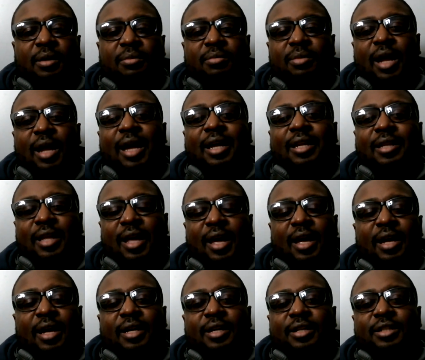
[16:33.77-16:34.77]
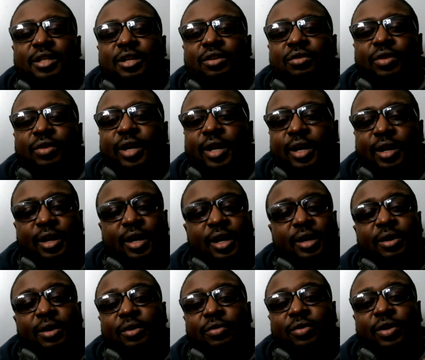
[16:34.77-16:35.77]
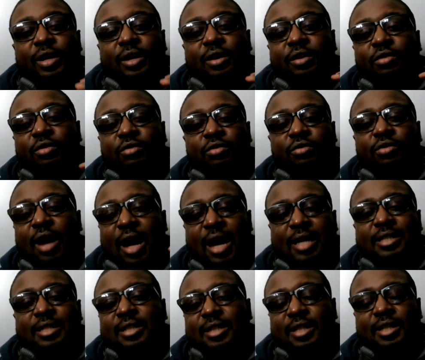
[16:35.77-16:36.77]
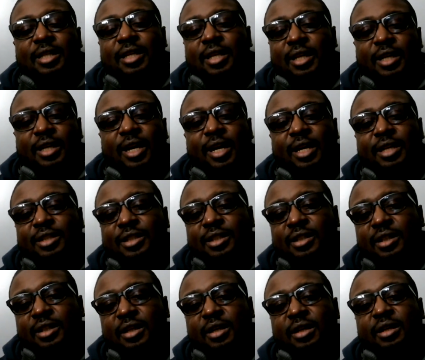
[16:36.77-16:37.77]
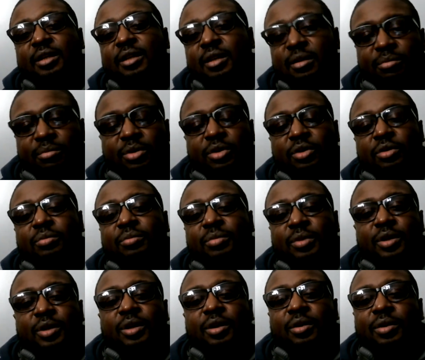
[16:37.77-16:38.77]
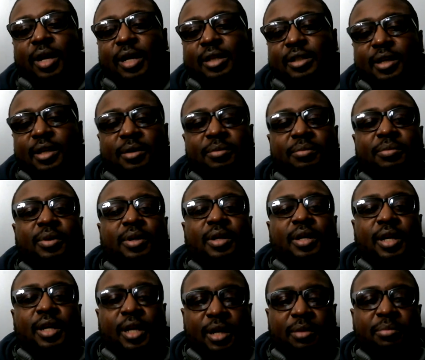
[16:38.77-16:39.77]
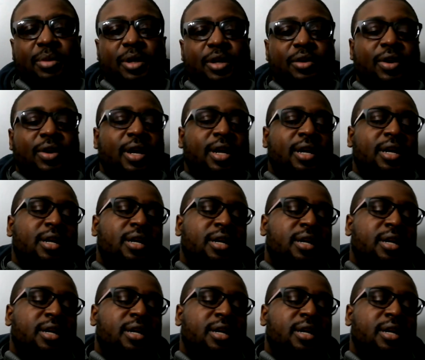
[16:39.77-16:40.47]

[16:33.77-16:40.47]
like that in his career. And if he rises to the occasion, then boom, that's him. He can be great.